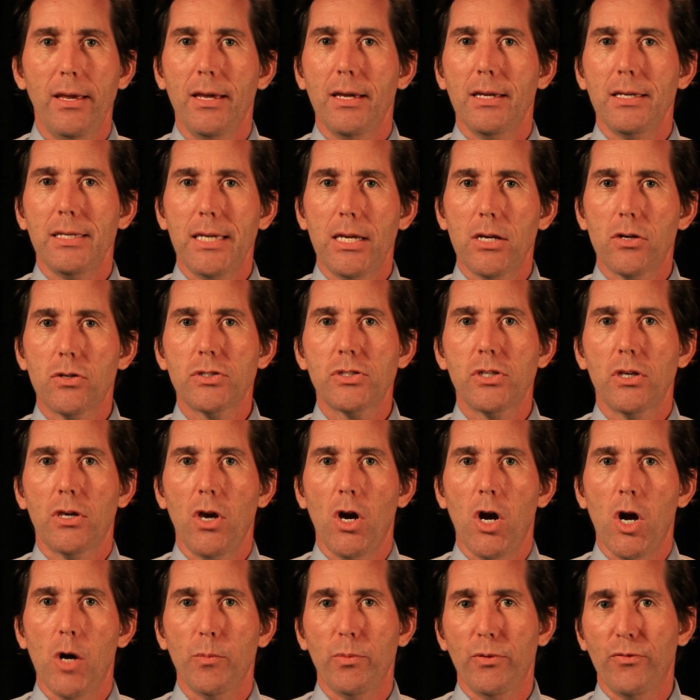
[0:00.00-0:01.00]
Years
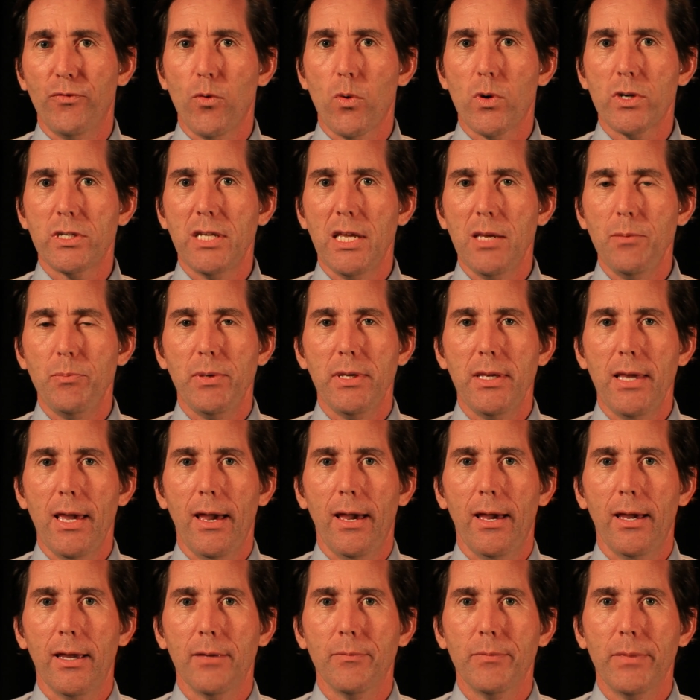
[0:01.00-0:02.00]
ago, before
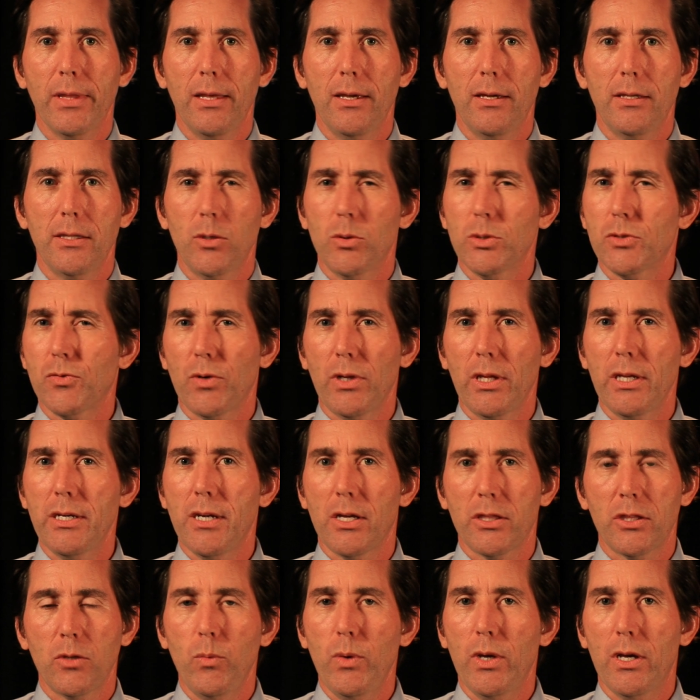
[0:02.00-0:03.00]
TPA, there was really
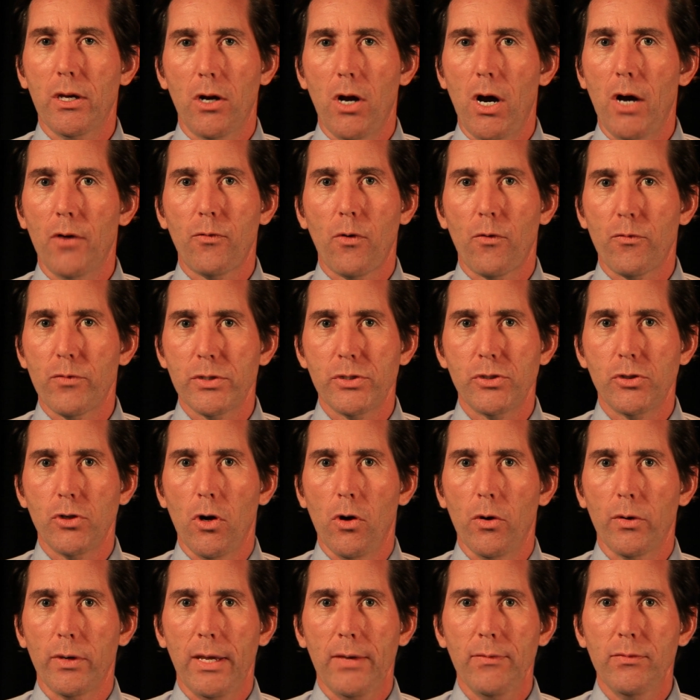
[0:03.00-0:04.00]
nothing we could offer for
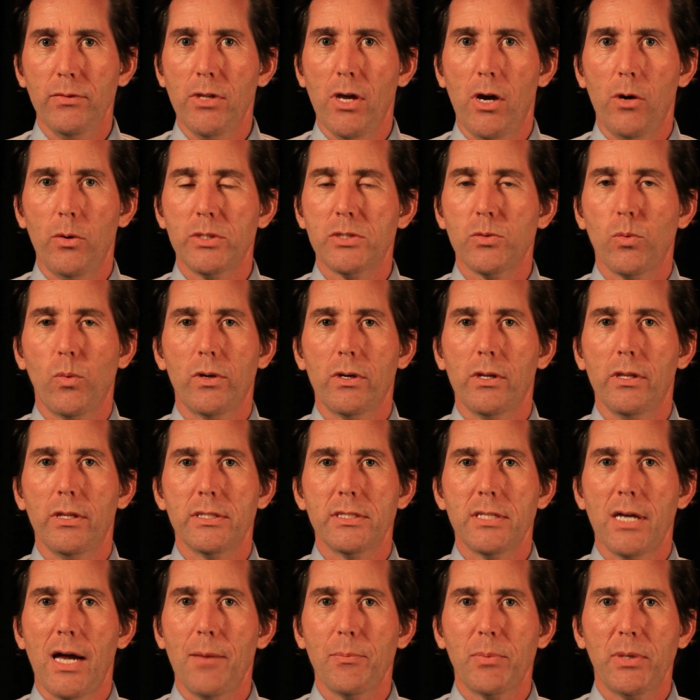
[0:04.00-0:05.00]
stroke. Even though it's one of the
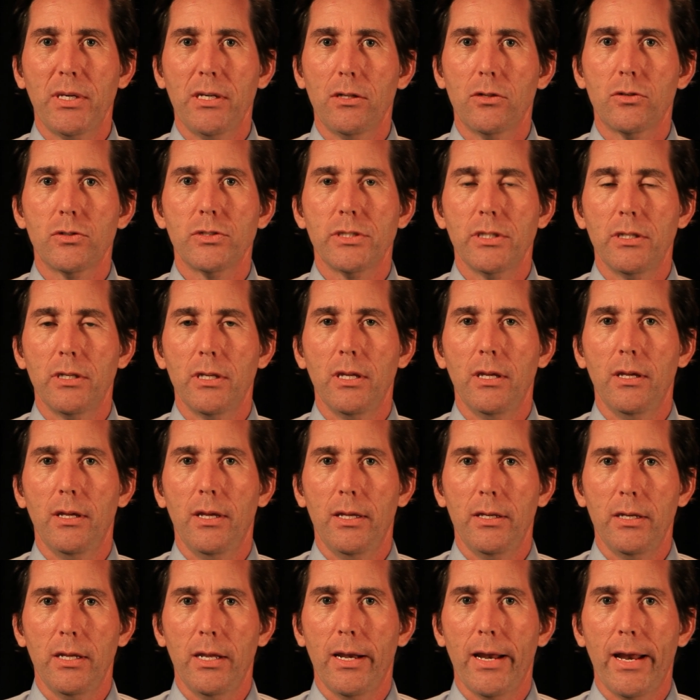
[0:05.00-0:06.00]
top killers in
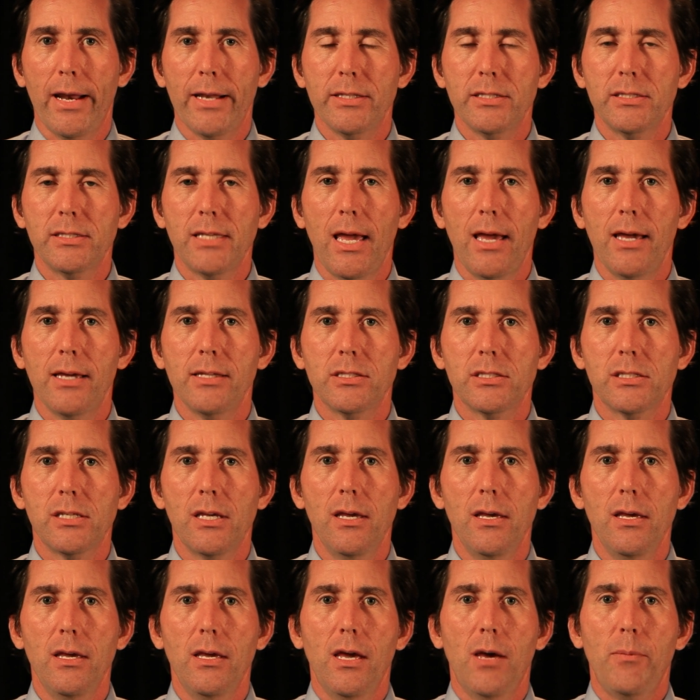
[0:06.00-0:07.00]
the United States,
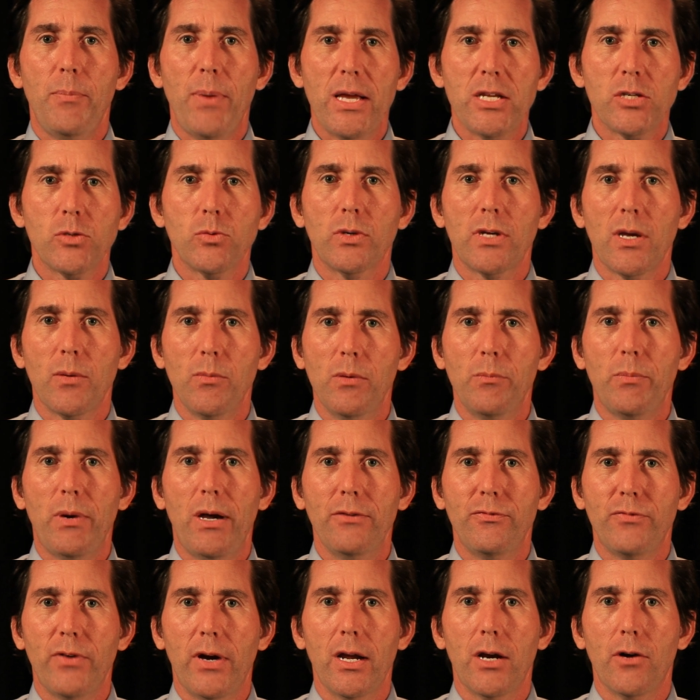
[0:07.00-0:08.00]
a patient would come in by
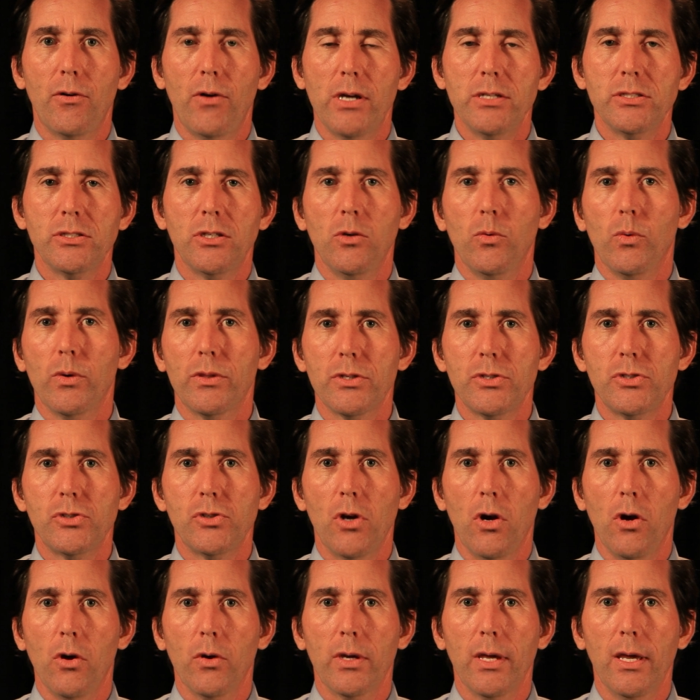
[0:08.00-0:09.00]
fire rescue with a
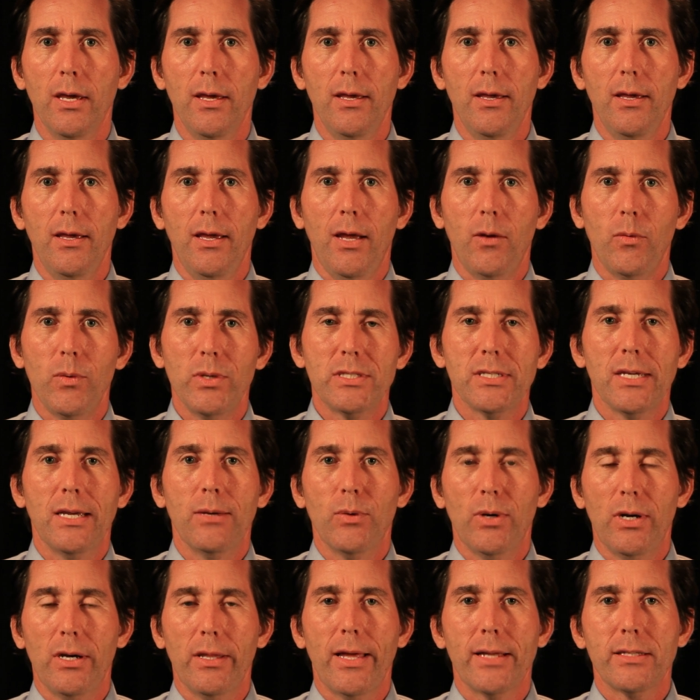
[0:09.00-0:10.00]
stroke, and we'd say,
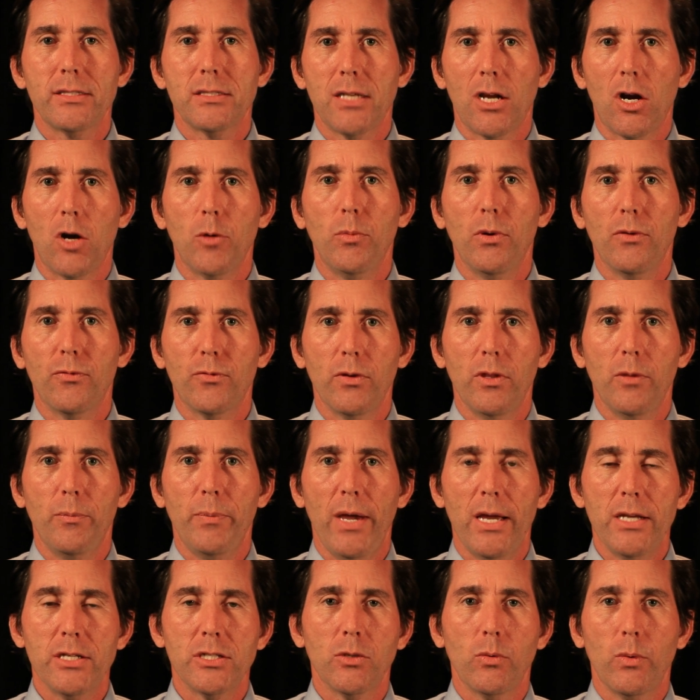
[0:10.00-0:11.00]
well, that's terrible for the
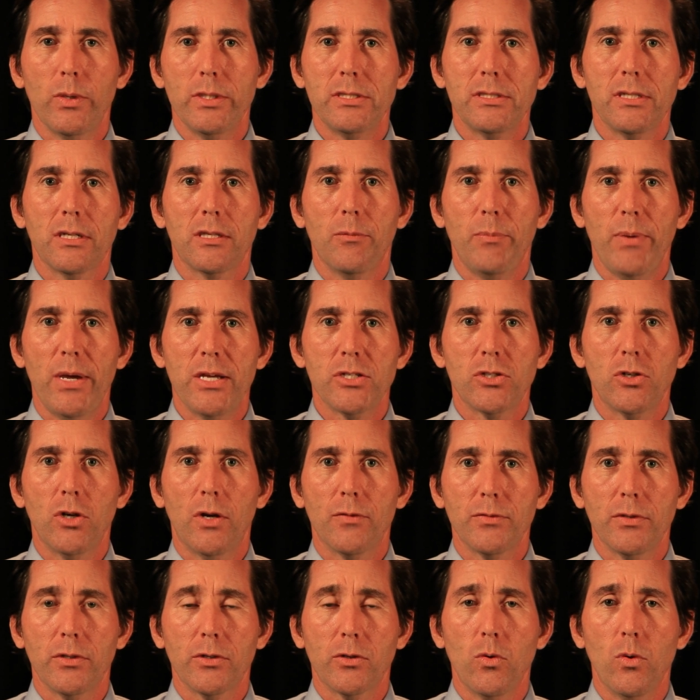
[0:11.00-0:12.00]
patient. We'd stick the patient off
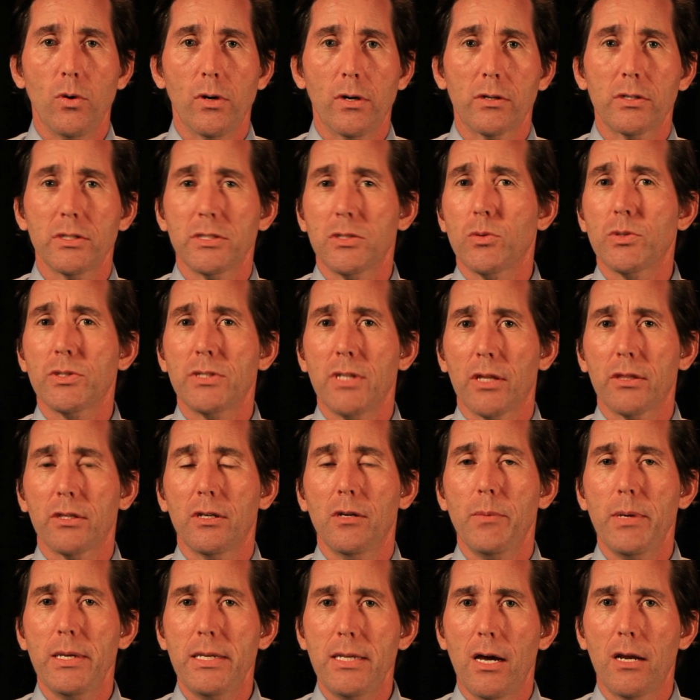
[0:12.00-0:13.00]
to the corner because there was nothing
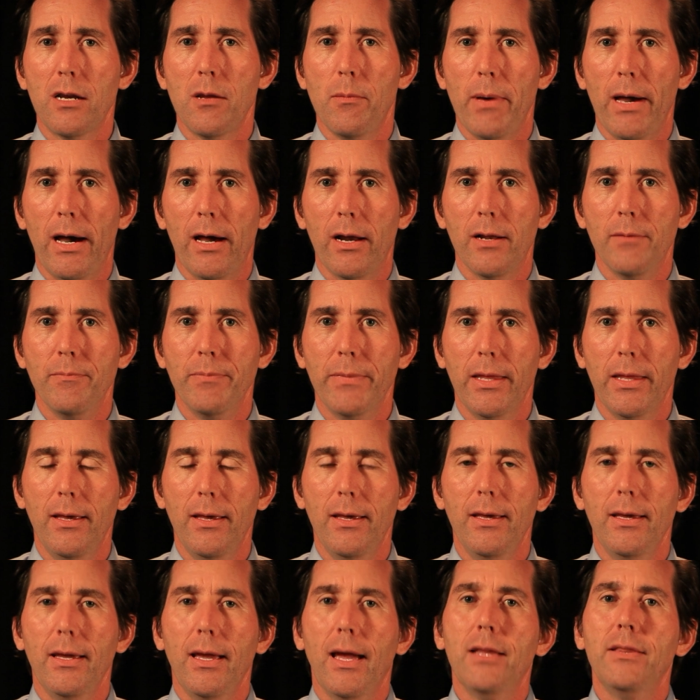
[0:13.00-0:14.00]
to be done about it.
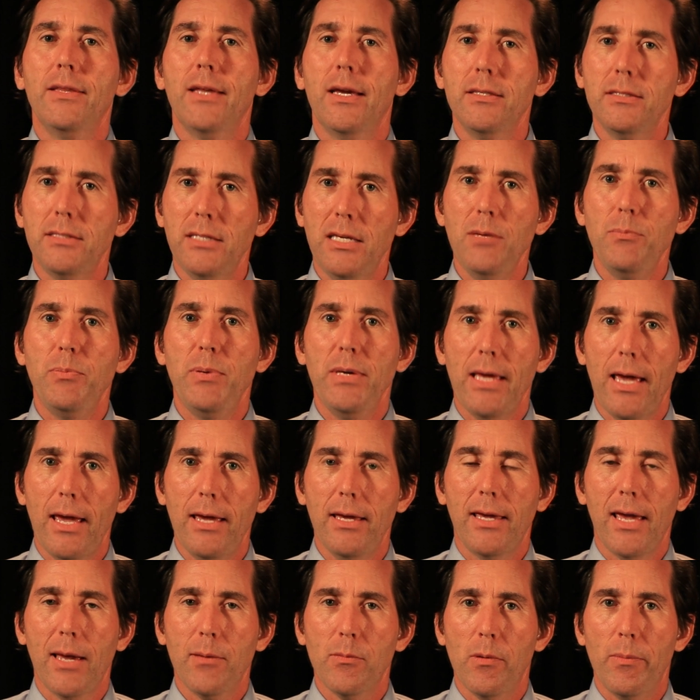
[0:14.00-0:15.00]
And then
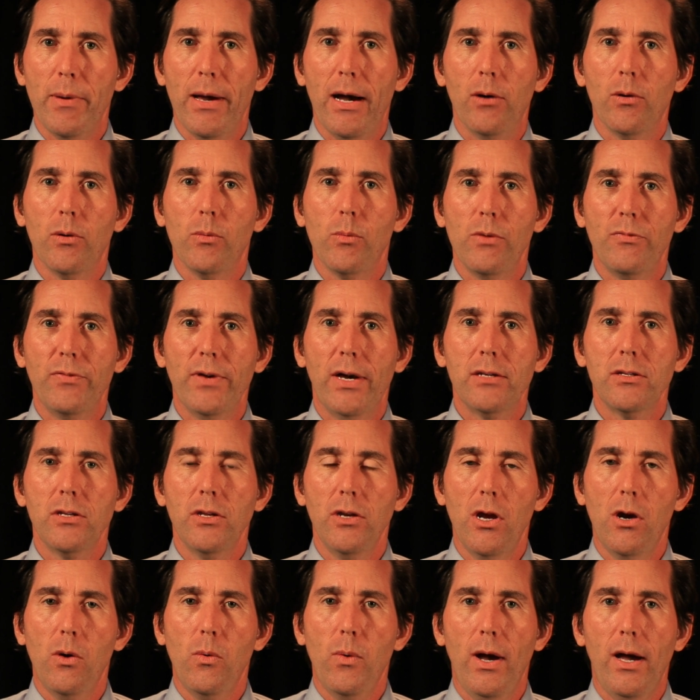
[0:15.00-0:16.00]
TPA came about, and we found, you
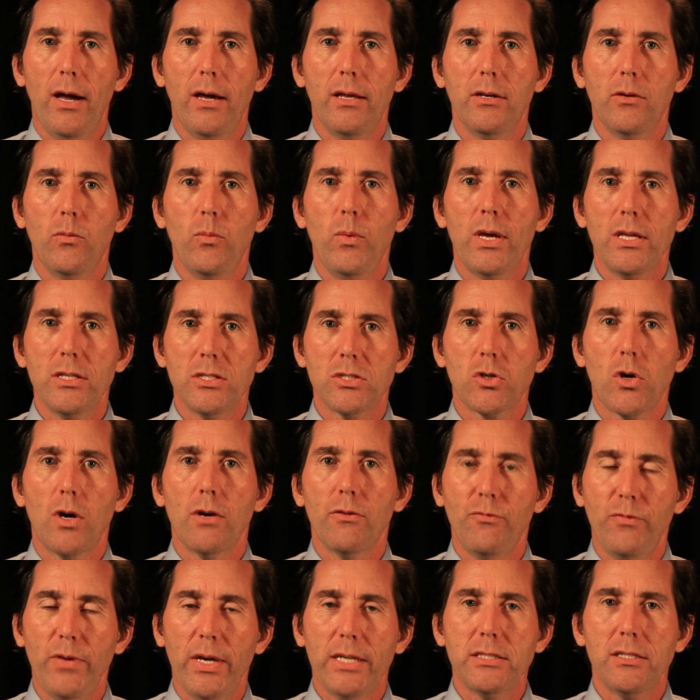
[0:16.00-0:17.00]
know what? We can start
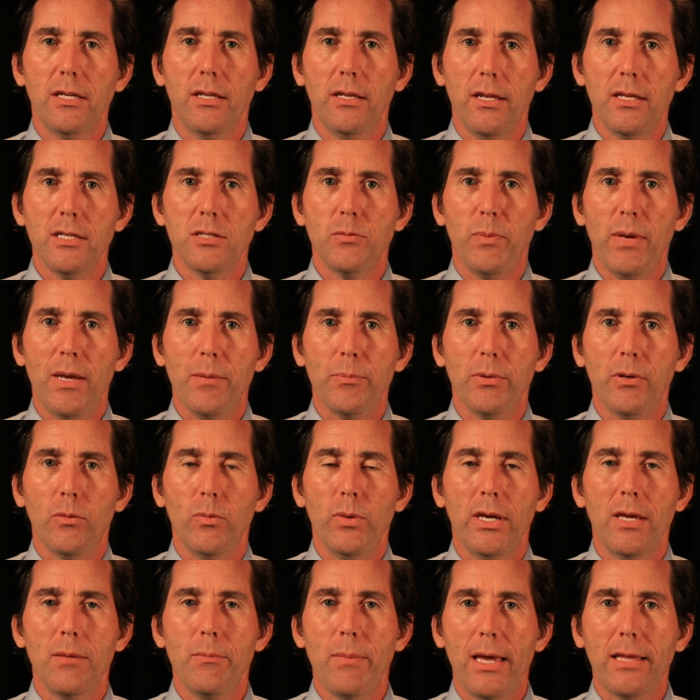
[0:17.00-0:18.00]
fixing these people.
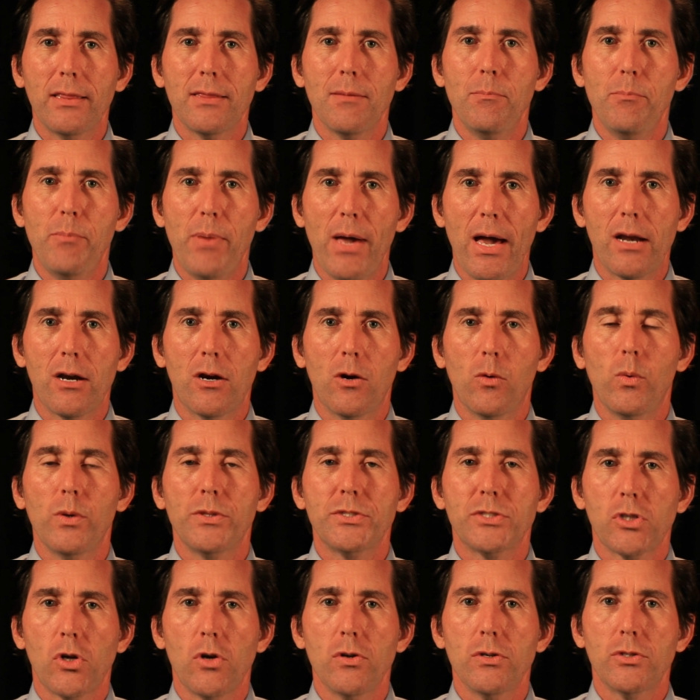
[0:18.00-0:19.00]
We can make them better with
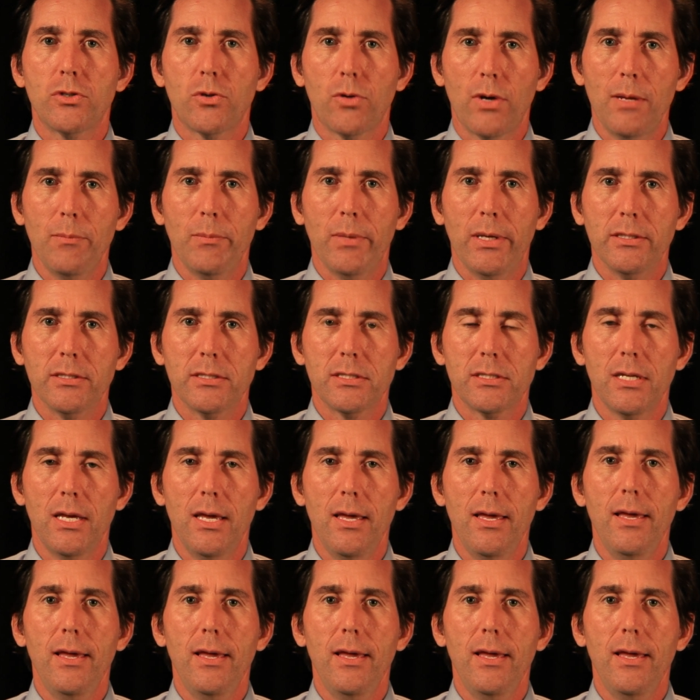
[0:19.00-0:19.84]
certain treatments.